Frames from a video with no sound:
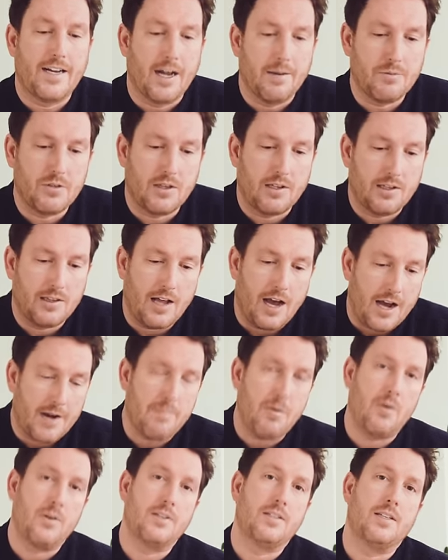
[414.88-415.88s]
it comes with a lot
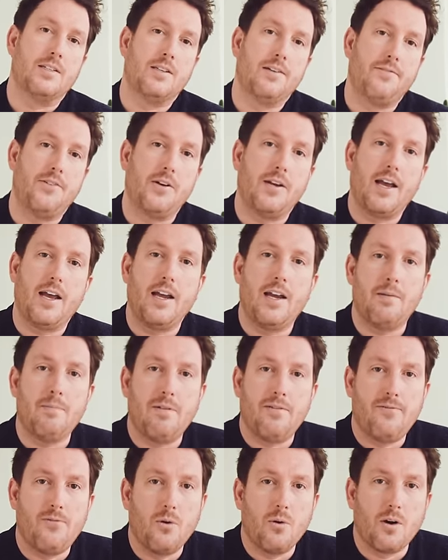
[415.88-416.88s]
of bonuses if you get in
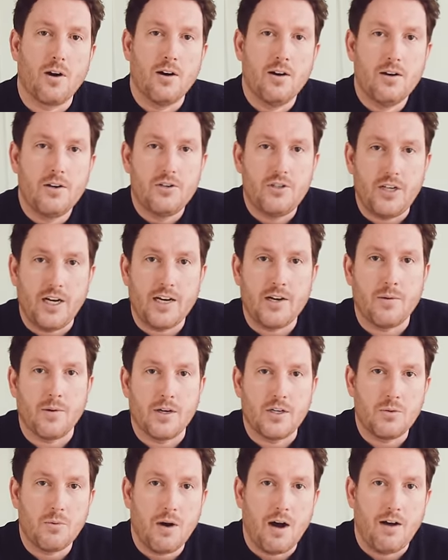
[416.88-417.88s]
before
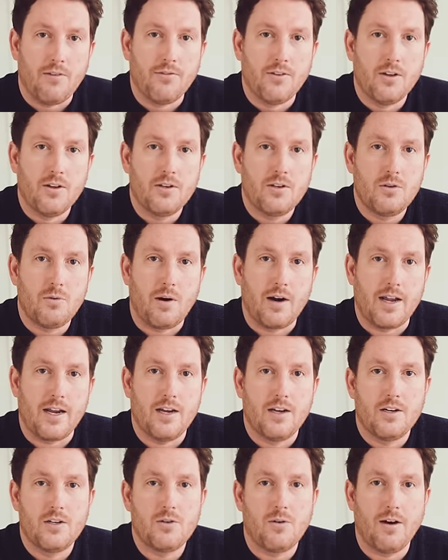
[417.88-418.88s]
January 12th,
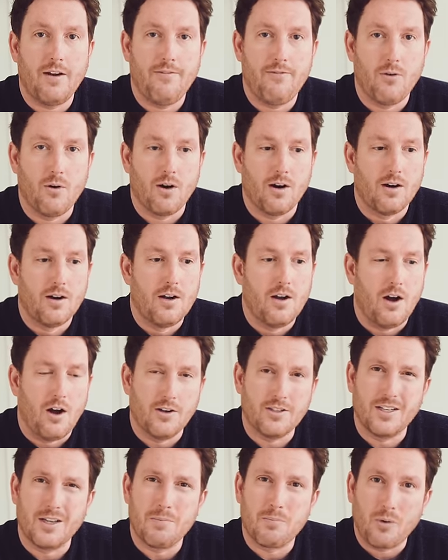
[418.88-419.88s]
2024.
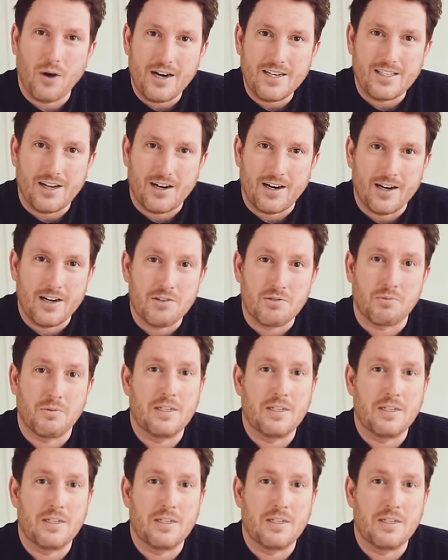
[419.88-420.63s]
Also, the price on it is